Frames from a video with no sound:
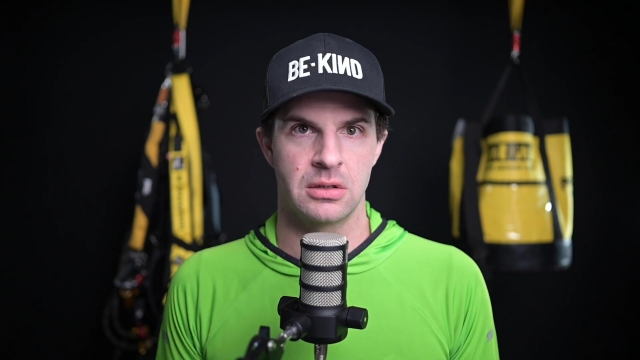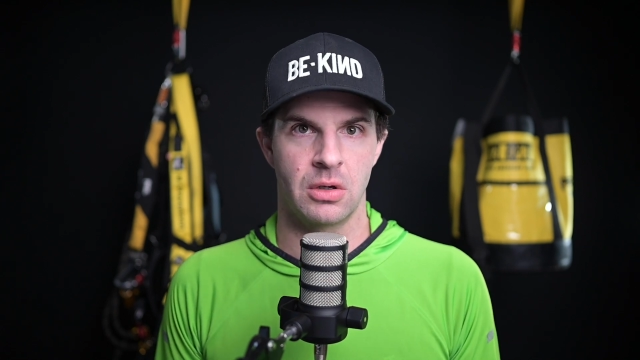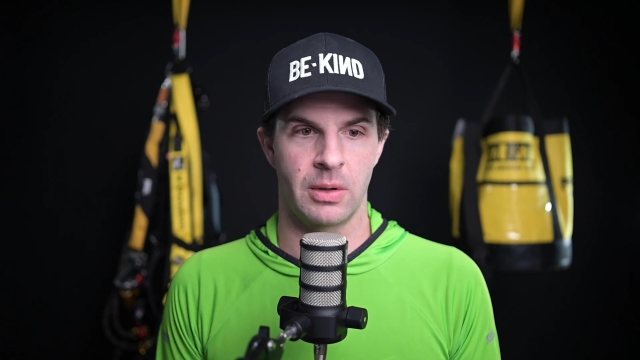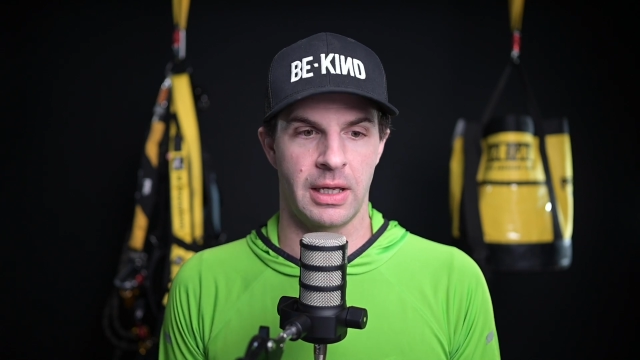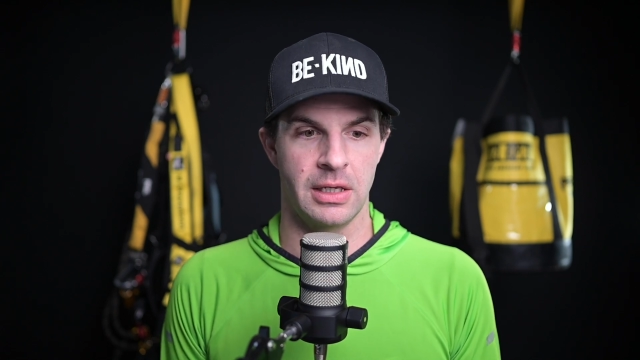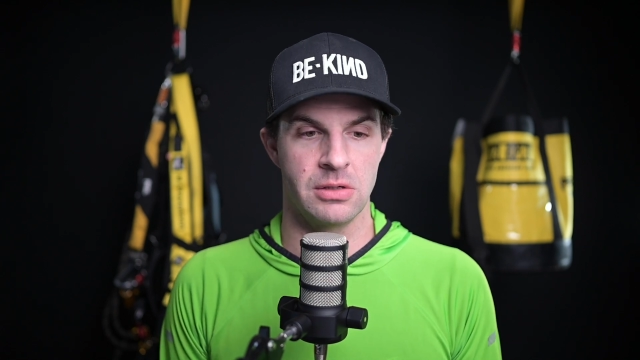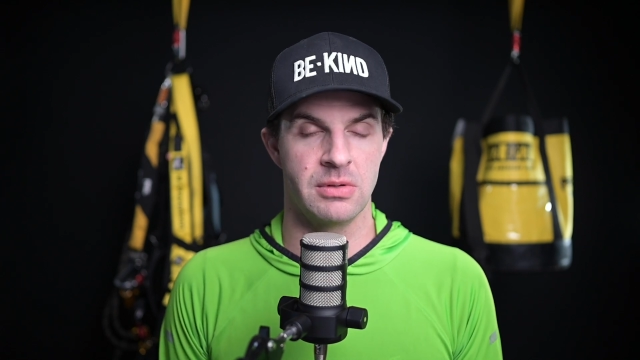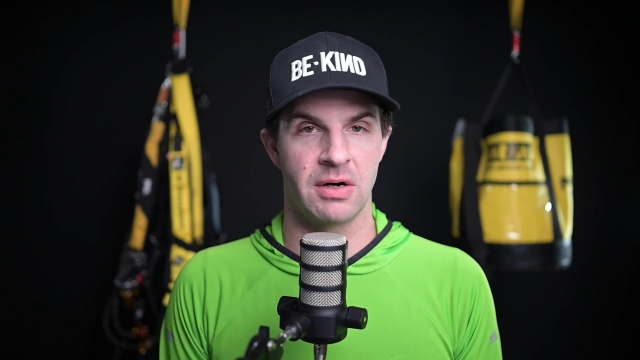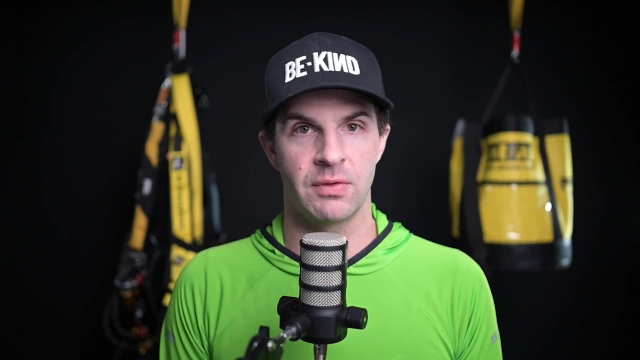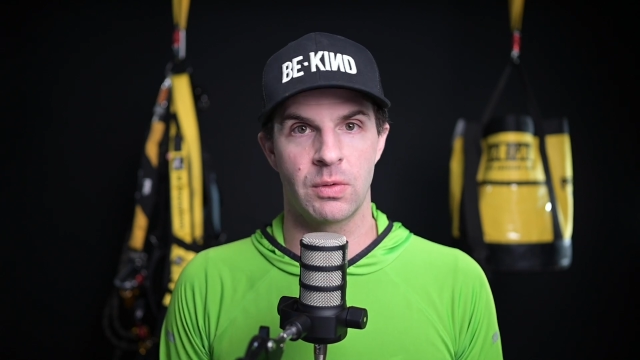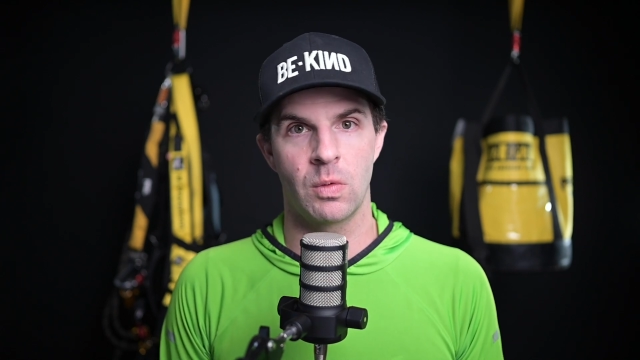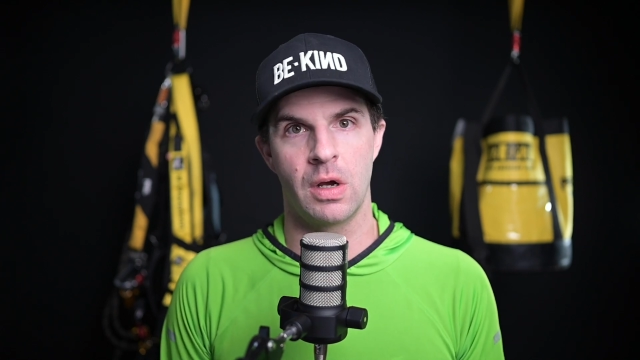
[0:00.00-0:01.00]
Okay, you
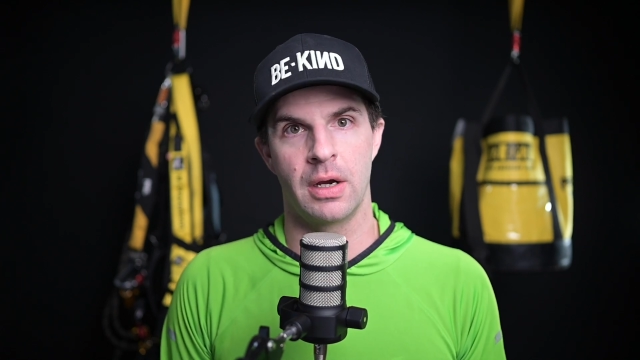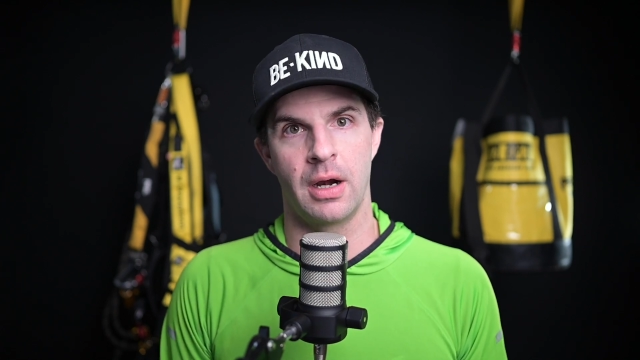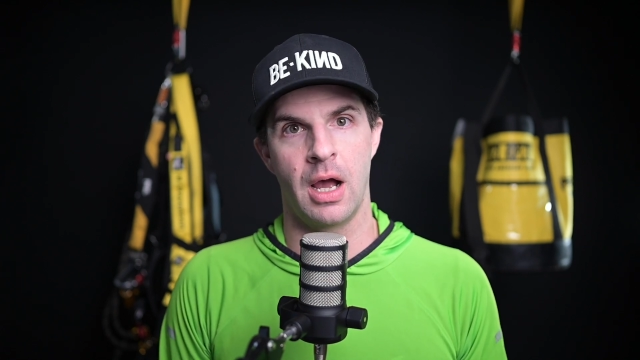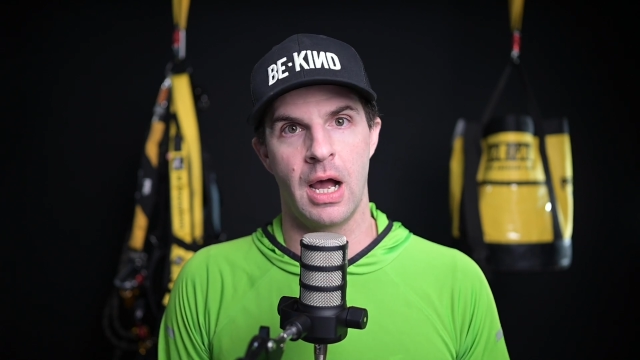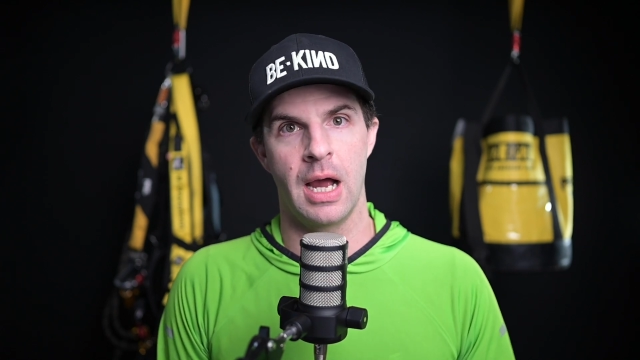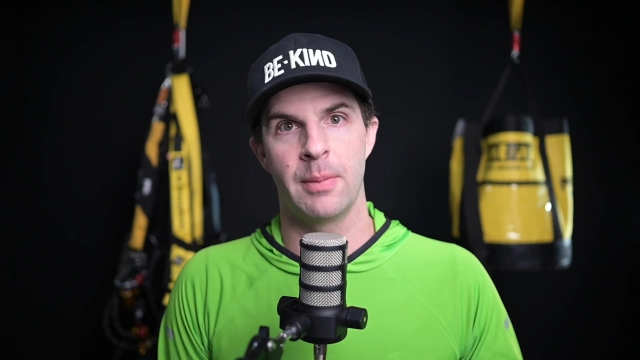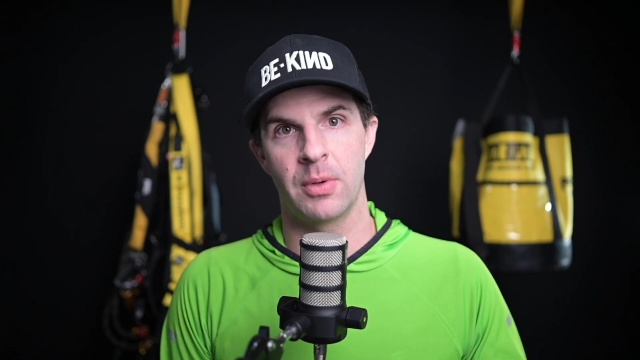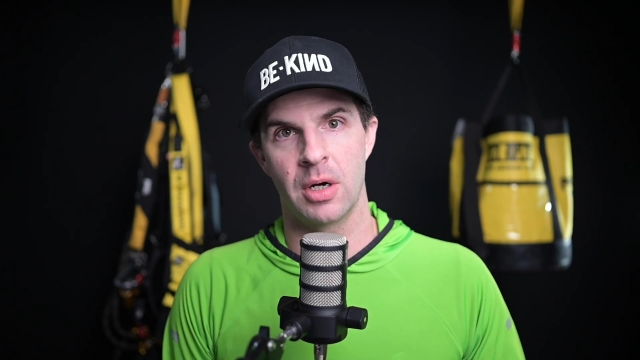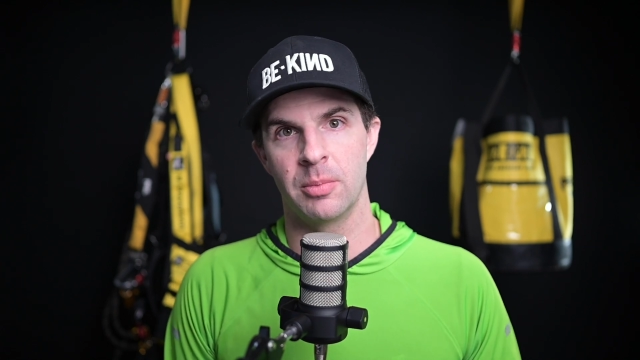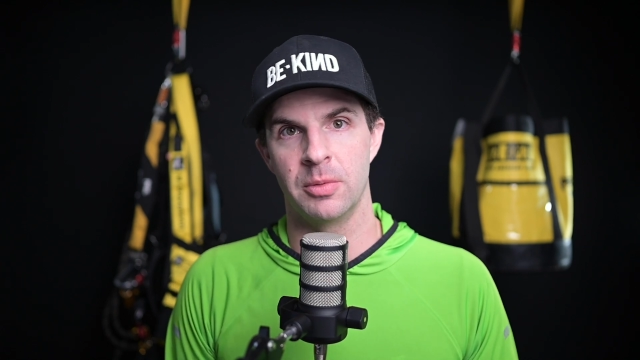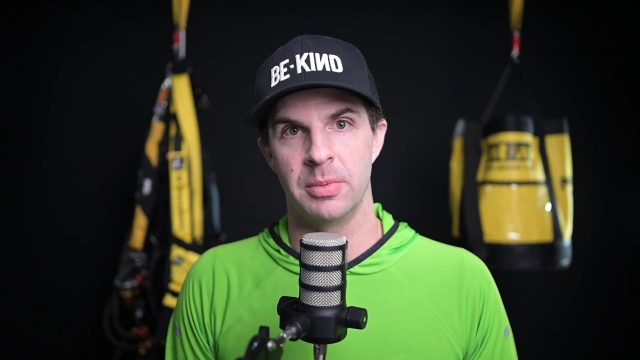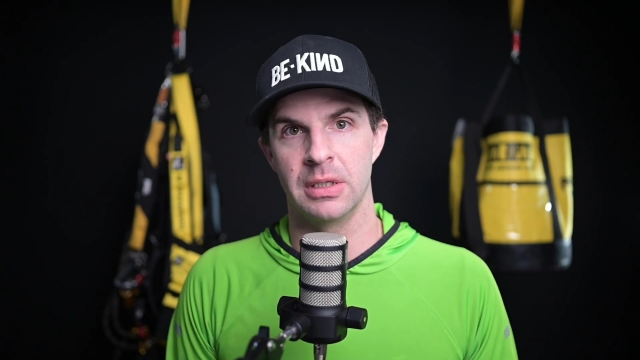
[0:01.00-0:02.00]
never want high
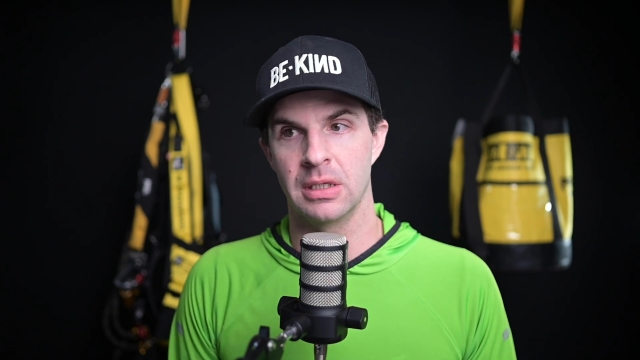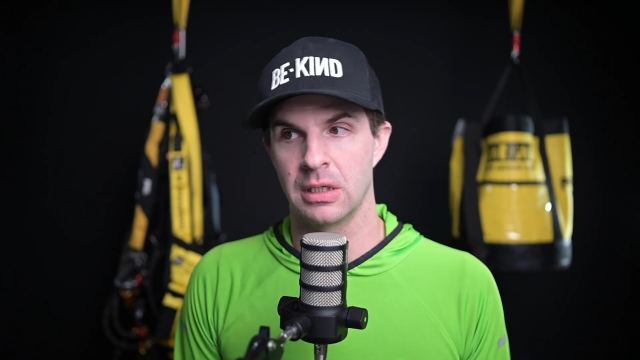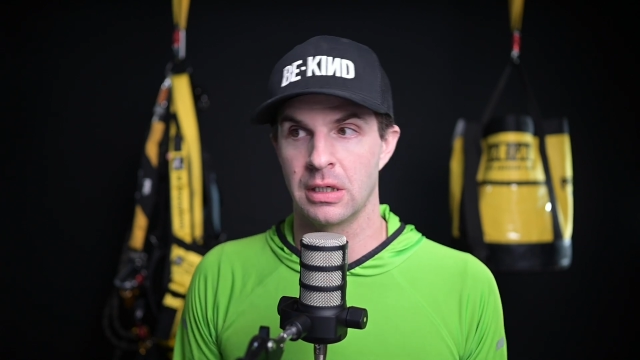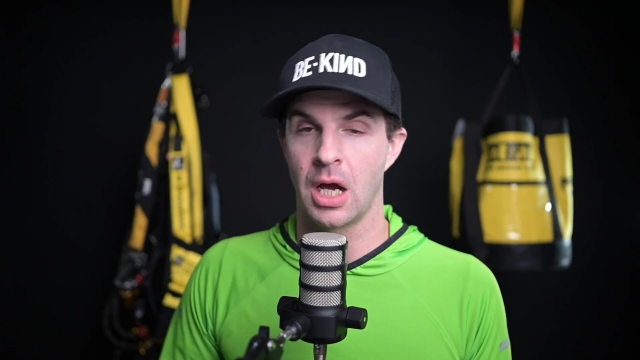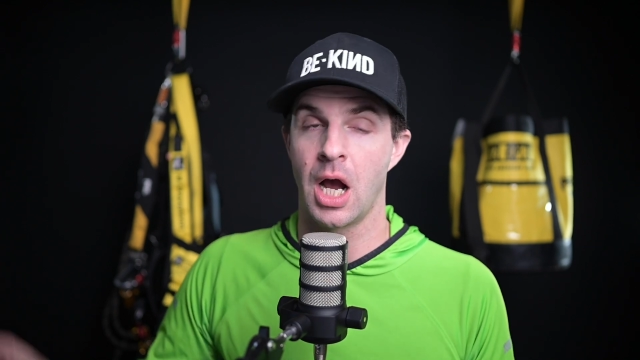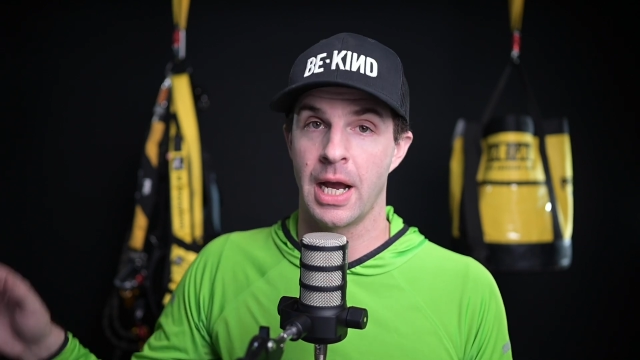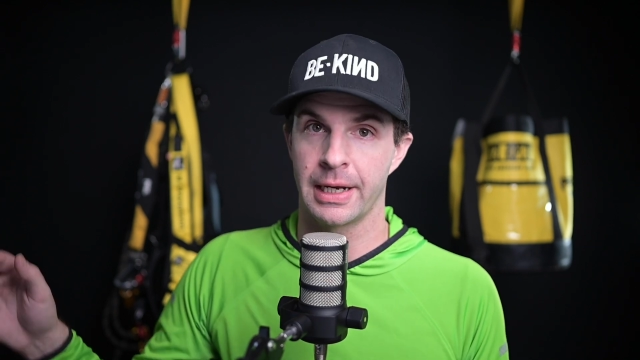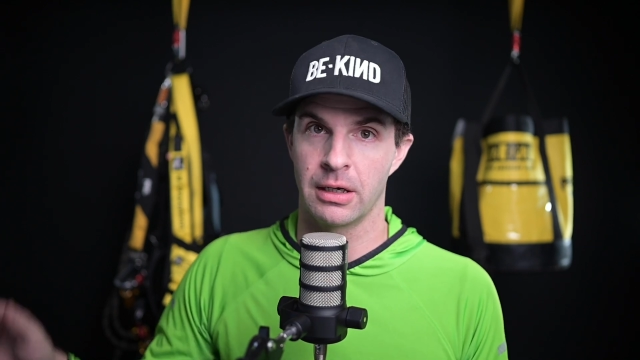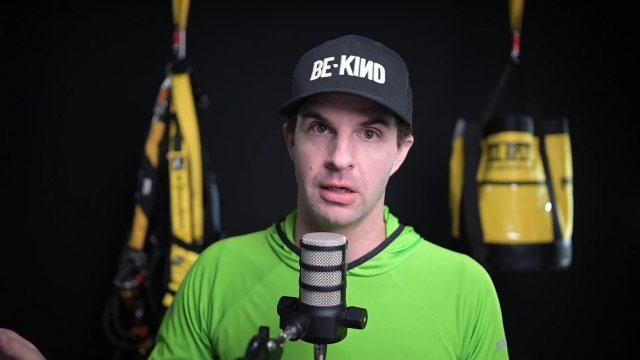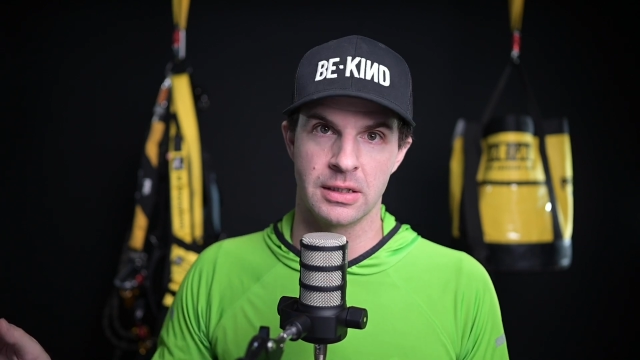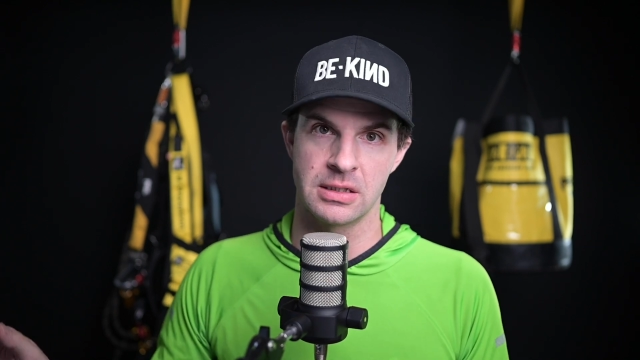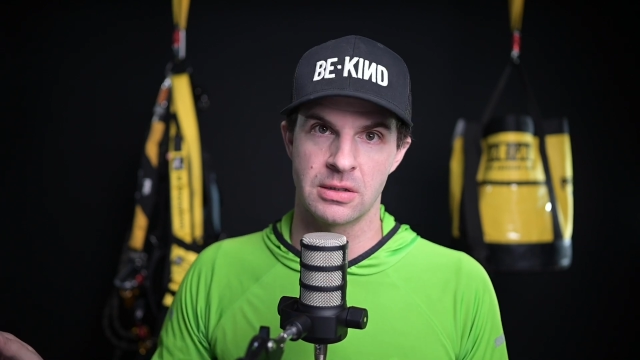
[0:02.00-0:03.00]
probability and high
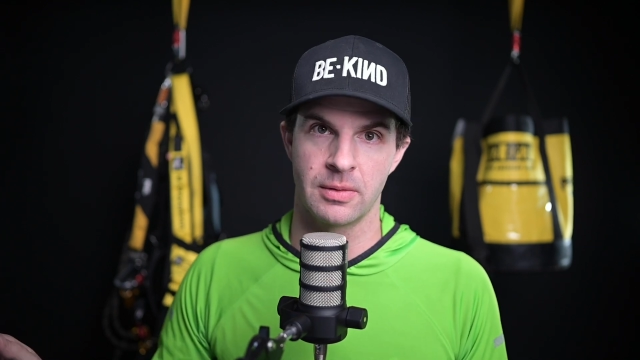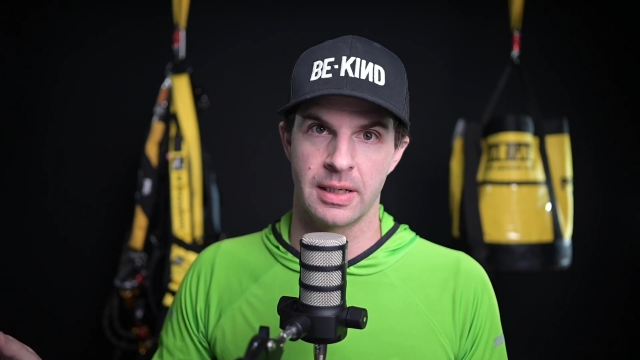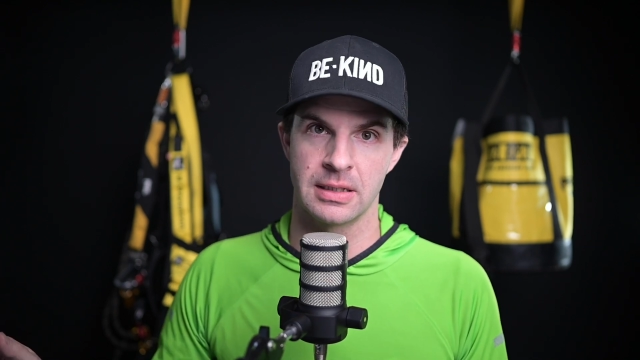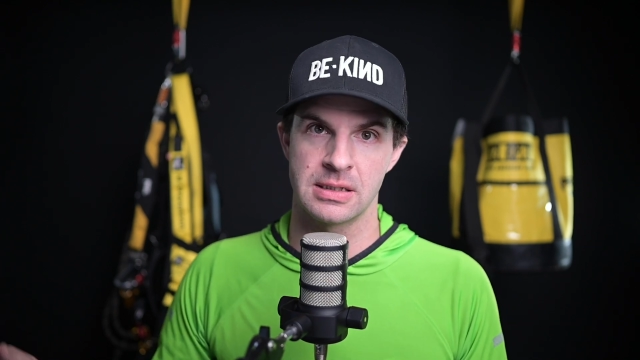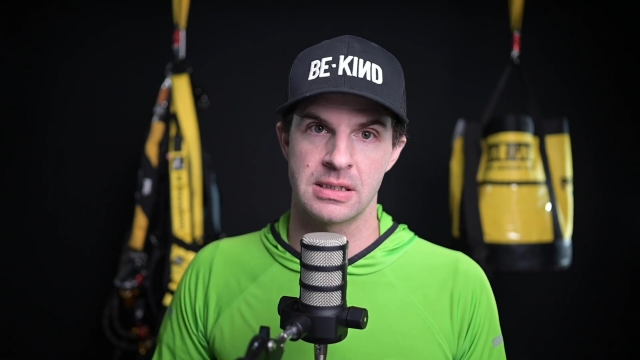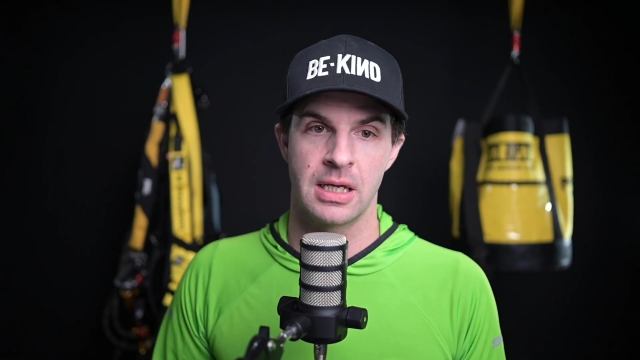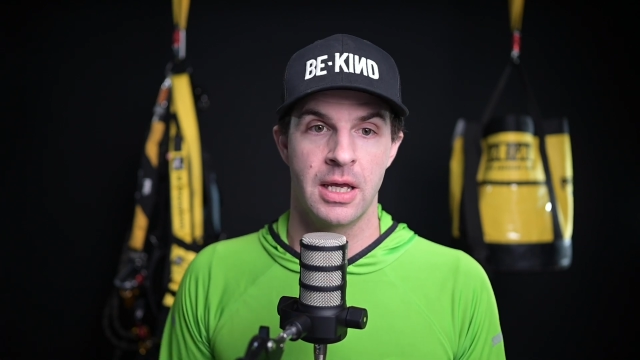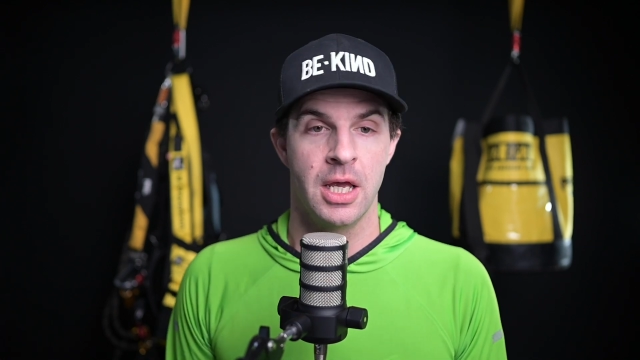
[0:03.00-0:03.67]
consequence.